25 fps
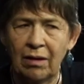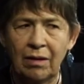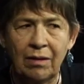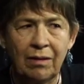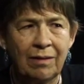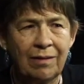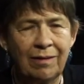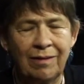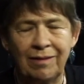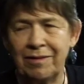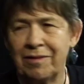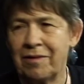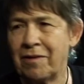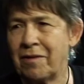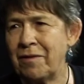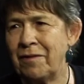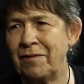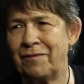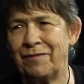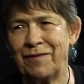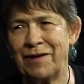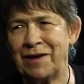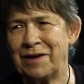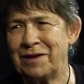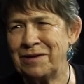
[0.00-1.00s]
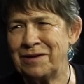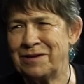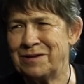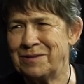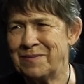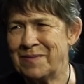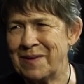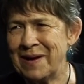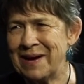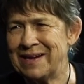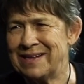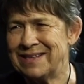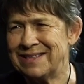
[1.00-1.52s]
Oh, I oh, found it
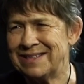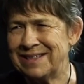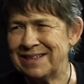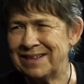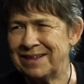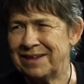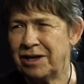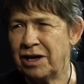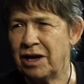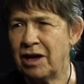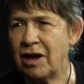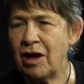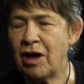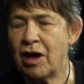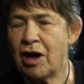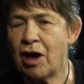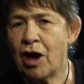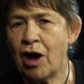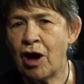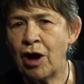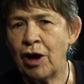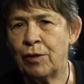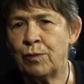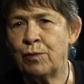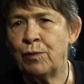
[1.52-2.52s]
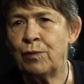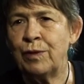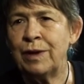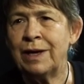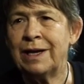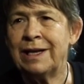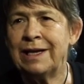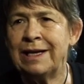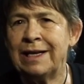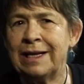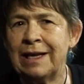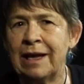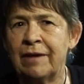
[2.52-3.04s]
amazing. I
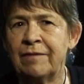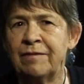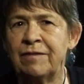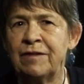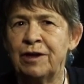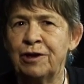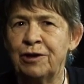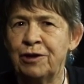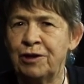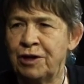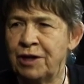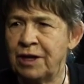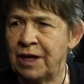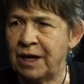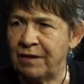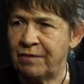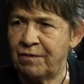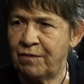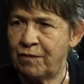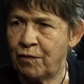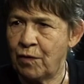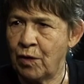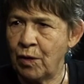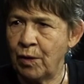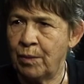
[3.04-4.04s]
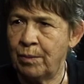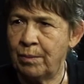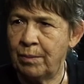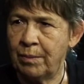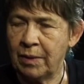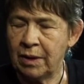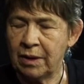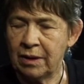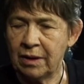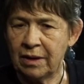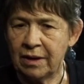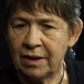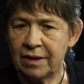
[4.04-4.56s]
really love learning from
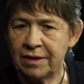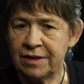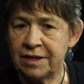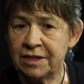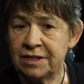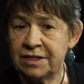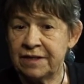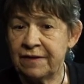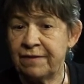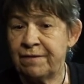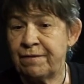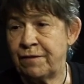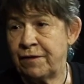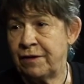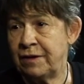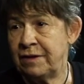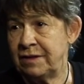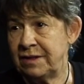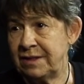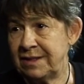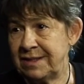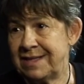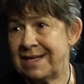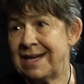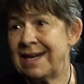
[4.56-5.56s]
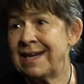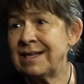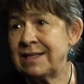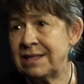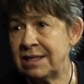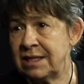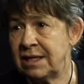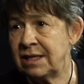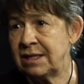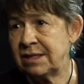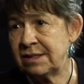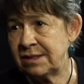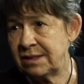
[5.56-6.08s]
the different
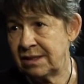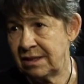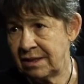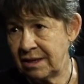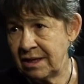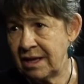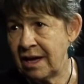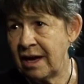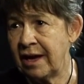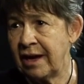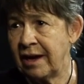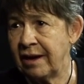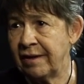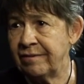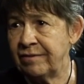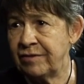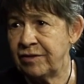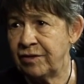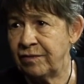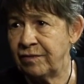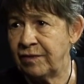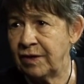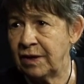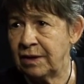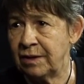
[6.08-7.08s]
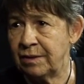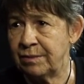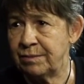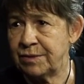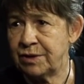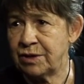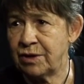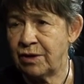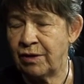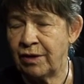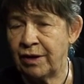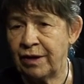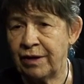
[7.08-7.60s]
techniques that they have
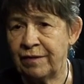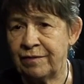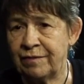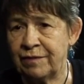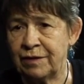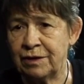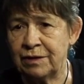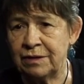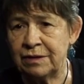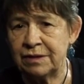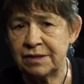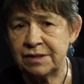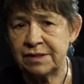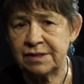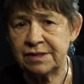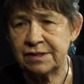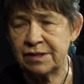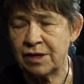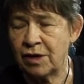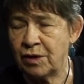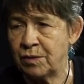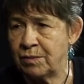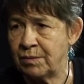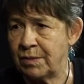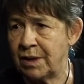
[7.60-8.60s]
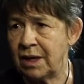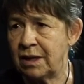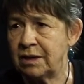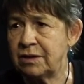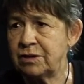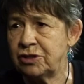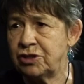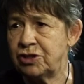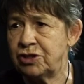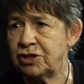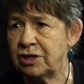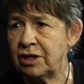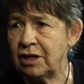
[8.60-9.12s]
developed. I have learnt so
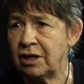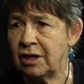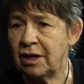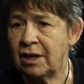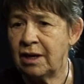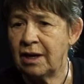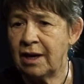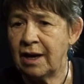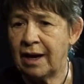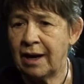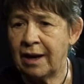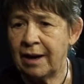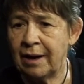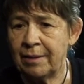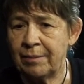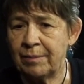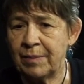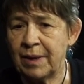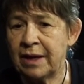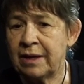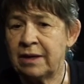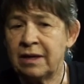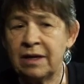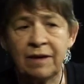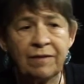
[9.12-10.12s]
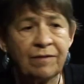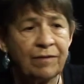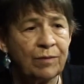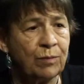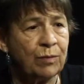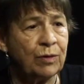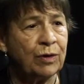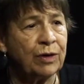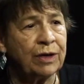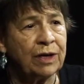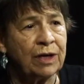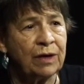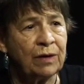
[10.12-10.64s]
much. Um, and even
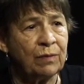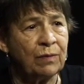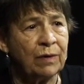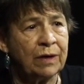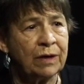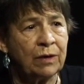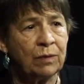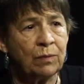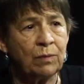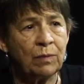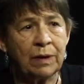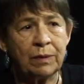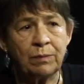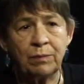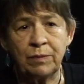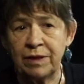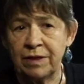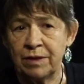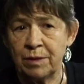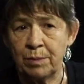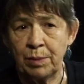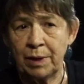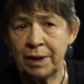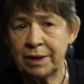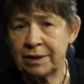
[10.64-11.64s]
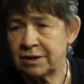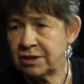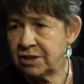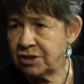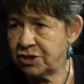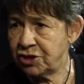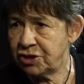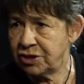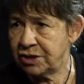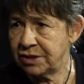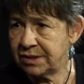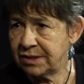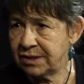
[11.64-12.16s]
working one on one with the
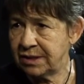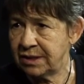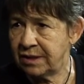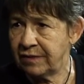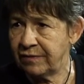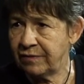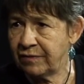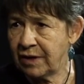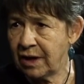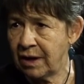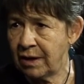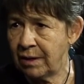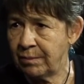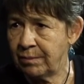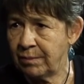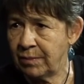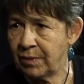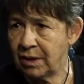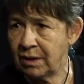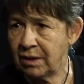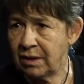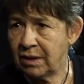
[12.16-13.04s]
practitioners that have come